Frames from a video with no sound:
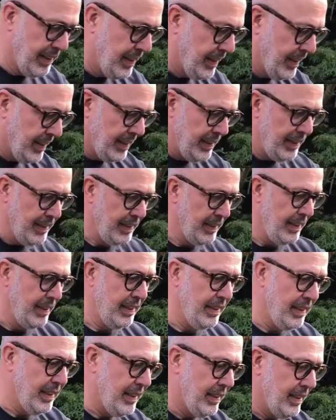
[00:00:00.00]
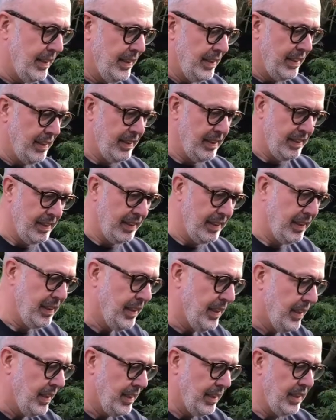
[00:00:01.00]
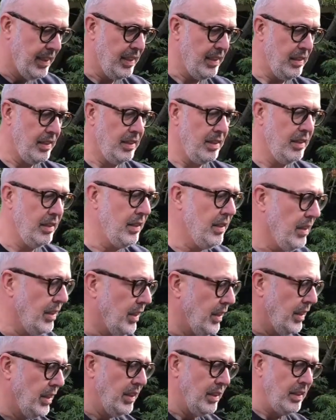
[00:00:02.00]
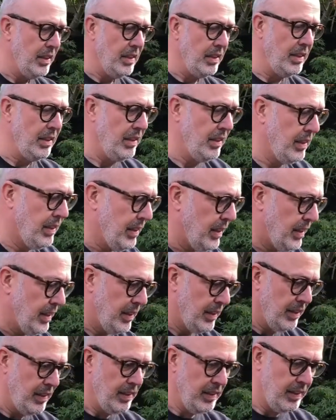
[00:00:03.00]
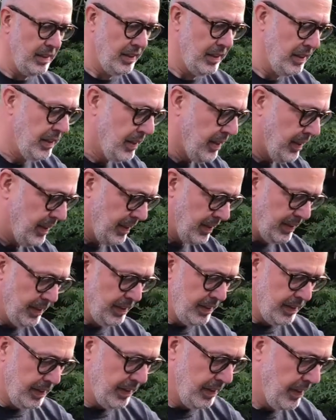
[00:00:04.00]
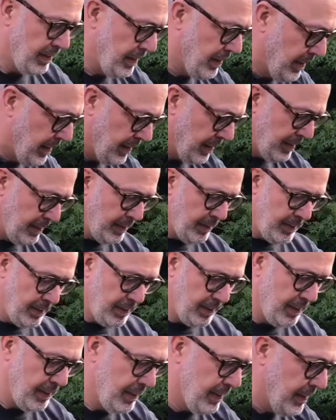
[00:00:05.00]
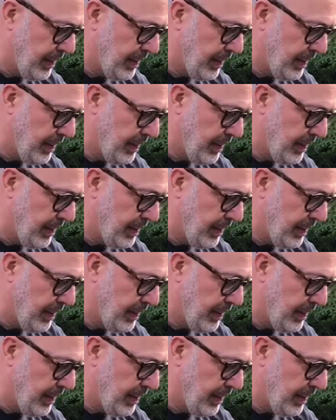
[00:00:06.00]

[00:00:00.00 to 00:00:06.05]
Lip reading: filled up to the top, and then we start to spin that handle to